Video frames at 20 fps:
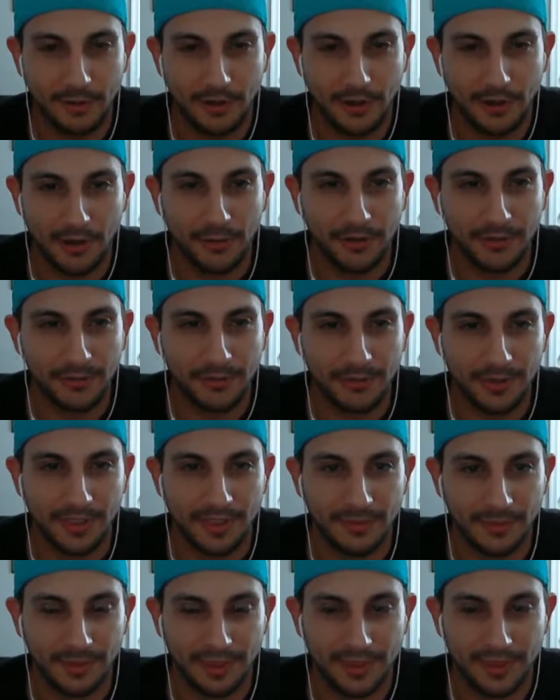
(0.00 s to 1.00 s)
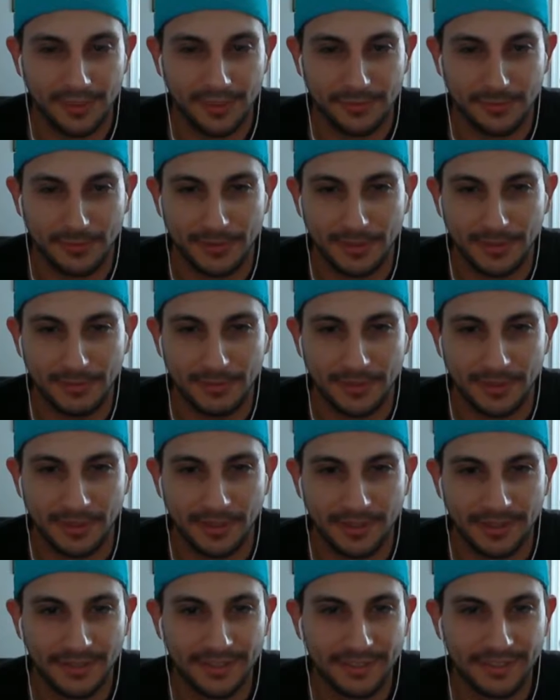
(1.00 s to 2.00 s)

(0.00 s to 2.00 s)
note with this one, but